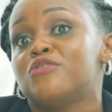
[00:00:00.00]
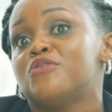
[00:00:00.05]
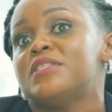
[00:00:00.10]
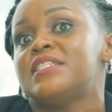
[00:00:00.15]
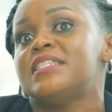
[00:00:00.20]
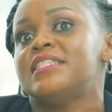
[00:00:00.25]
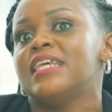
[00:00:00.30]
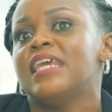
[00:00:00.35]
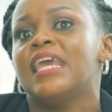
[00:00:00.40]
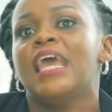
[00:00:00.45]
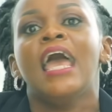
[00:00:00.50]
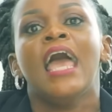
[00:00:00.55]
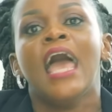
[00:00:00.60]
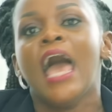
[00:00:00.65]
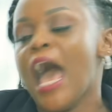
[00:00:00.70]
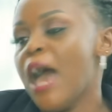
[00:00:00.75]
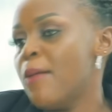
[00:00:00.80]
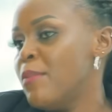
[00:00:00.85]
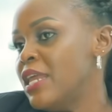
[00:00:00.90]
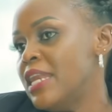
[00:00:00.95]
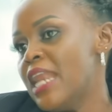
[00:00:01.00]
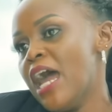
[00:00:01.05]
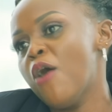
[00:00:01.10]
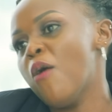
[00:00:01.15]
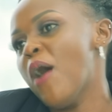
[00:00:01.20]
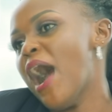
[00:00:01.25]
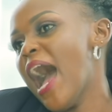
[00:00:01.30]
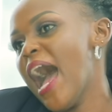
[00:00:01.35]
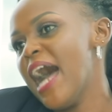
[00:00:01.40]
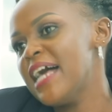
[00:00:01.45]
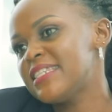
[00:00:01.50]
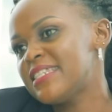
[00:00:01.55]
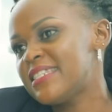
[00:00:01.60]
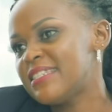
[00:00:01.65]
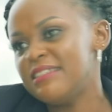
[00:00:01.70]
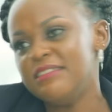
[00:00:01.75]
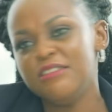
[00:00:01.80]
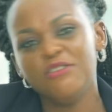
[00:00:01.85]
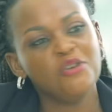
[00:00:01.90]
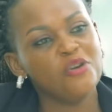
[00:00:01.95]
yes. to see. I mean, now us,
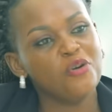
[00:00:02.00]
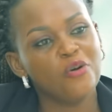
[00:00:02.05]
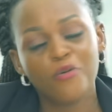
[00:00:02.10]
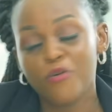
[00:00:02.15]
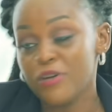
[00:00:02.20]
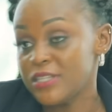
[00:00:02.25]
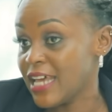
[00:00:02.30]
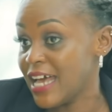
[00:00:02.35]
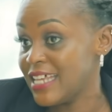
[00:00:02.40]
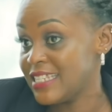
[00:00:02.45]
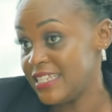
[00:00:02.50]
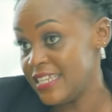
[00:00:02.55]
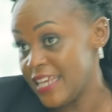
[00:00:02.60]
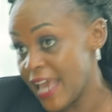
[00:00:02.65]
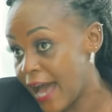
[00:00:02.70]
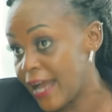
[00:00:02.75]
you know, because I was